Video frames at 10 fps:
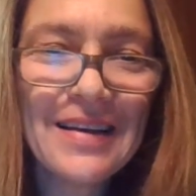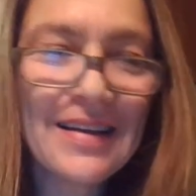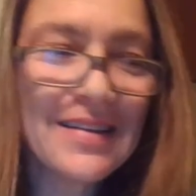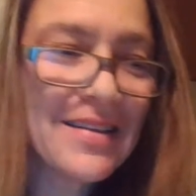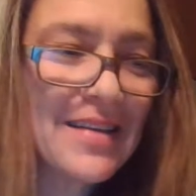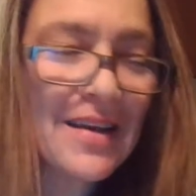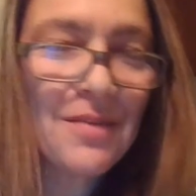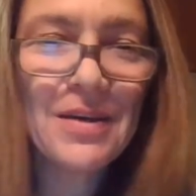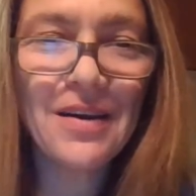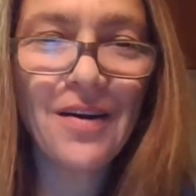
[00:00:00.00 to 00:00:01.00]
And today
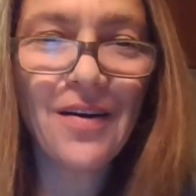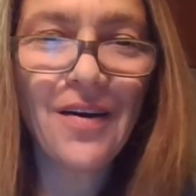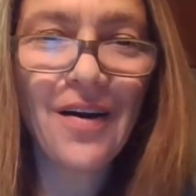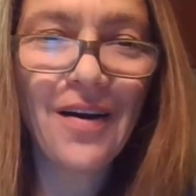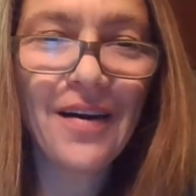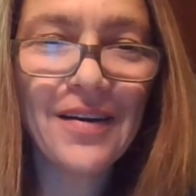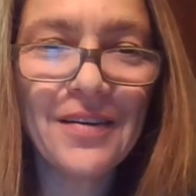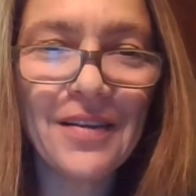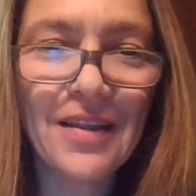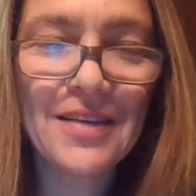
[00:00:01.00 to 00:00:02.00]
we are
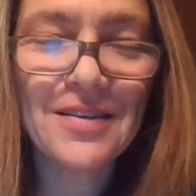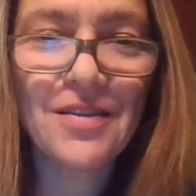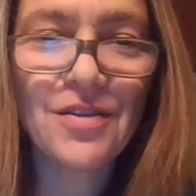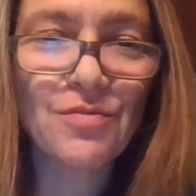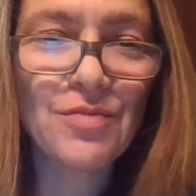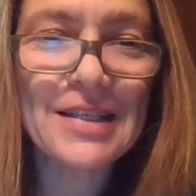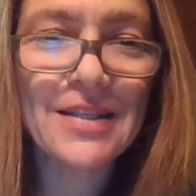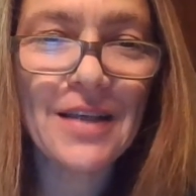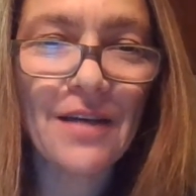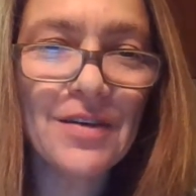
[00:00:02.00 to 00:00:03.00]
on lesson
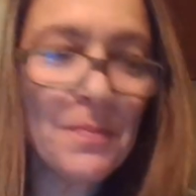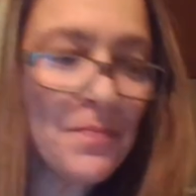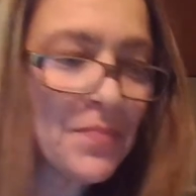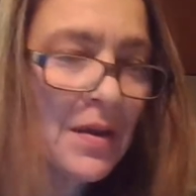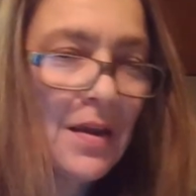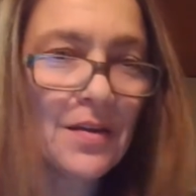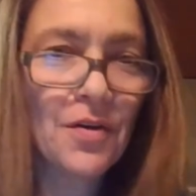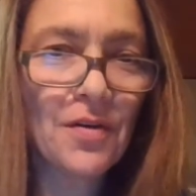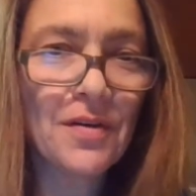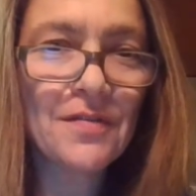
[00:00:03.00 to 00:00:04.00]
3-7 in
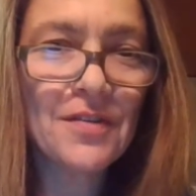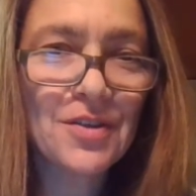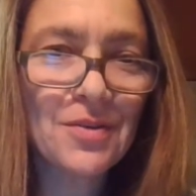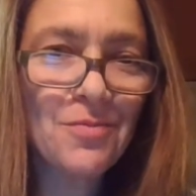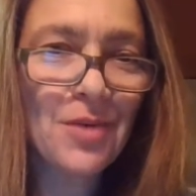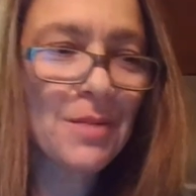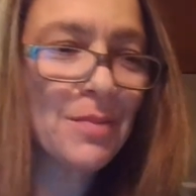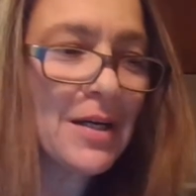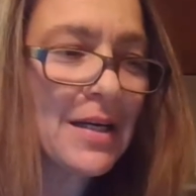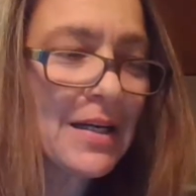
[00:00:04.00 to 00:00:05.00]
your Envision
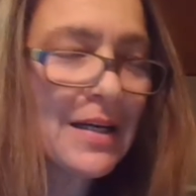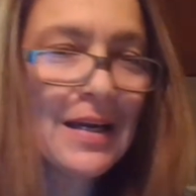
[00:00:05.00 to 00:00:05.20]
workbook.